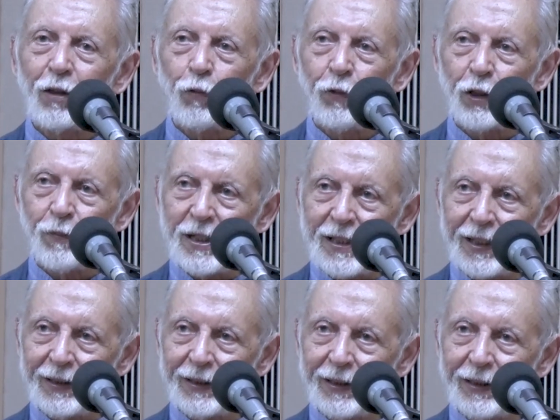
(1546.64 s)
Which means
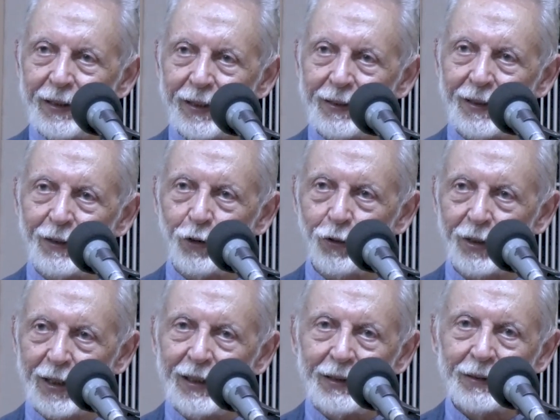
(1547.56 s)
that in integral
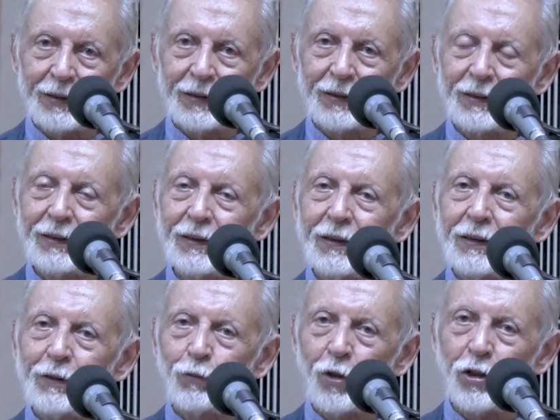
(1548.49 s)
yoga,
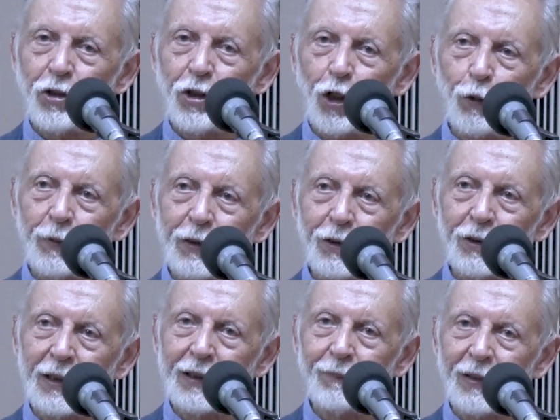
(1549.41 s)
what Sri
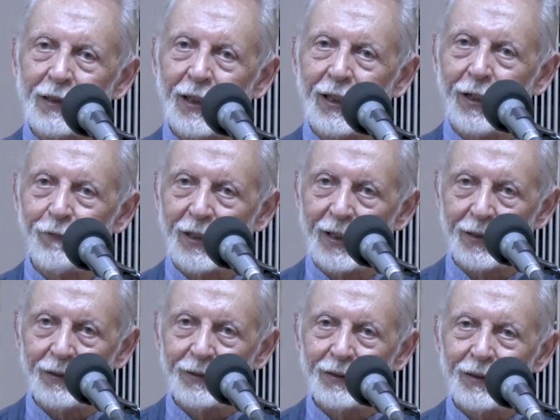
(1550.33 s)
Aurobindo and the mother have
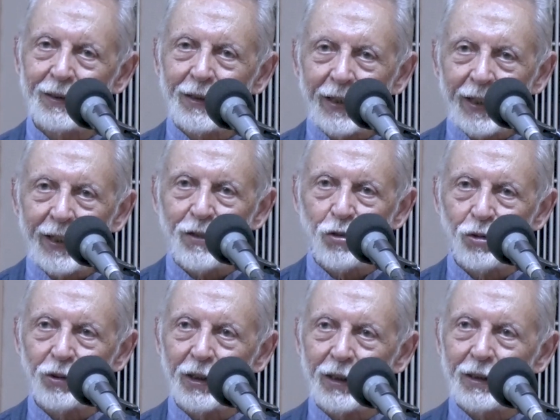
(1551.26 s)
done is
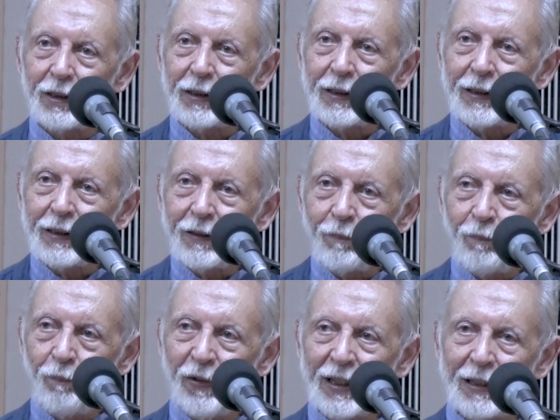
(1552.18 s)
to
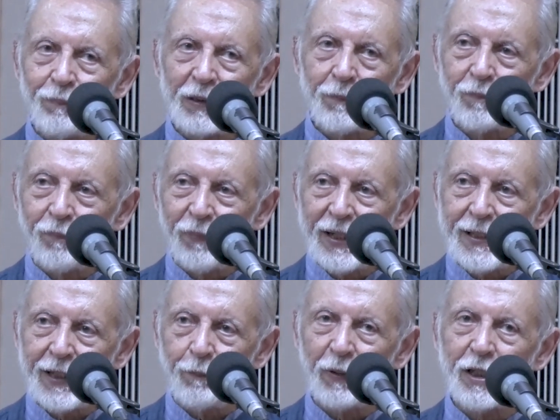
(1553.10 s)
pick up the
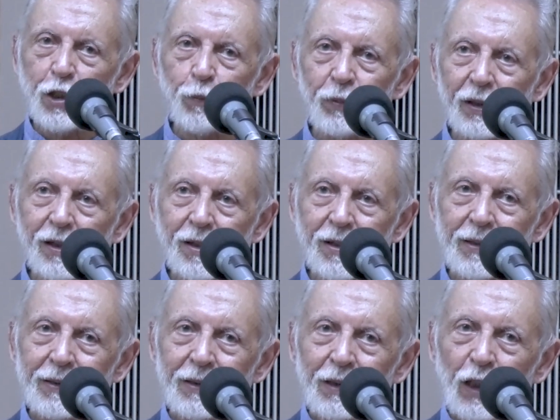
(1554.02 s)
basic principles
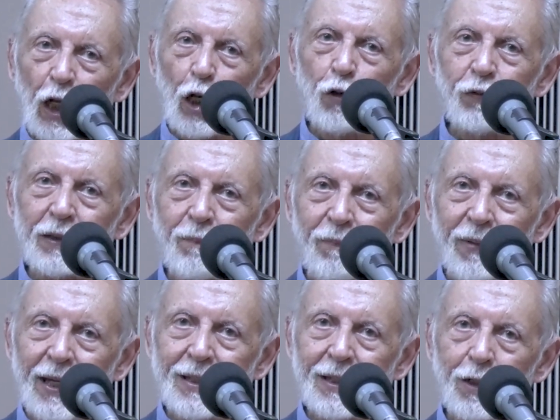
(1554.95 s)
of
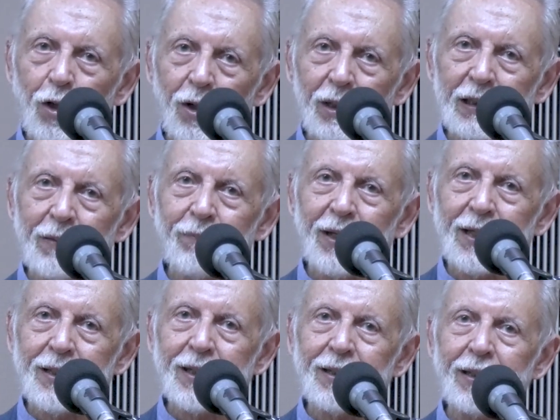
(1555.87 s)
all the
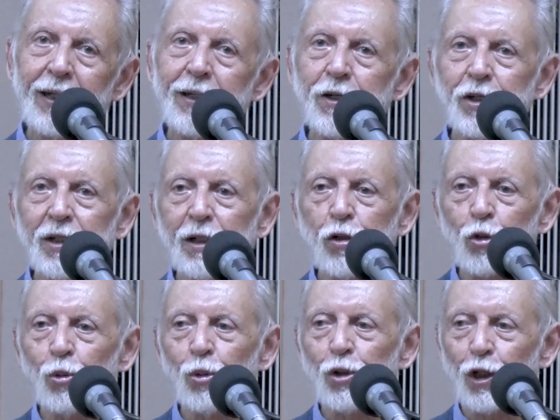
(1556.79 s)
major traditional
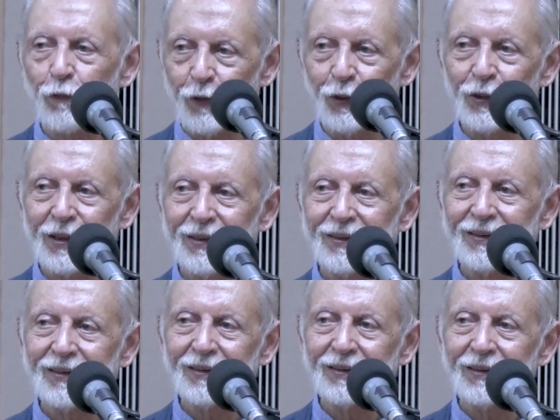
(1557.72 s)
schools of yoga,
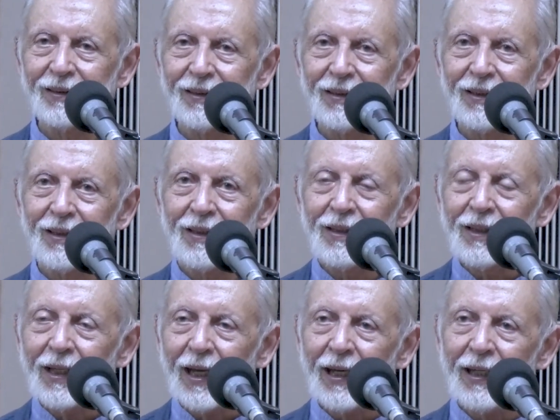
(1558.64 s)

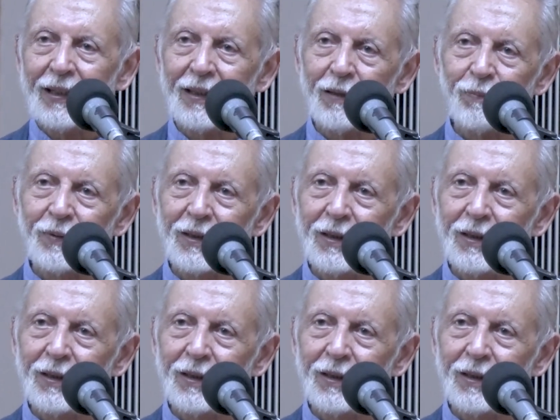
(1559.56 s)
and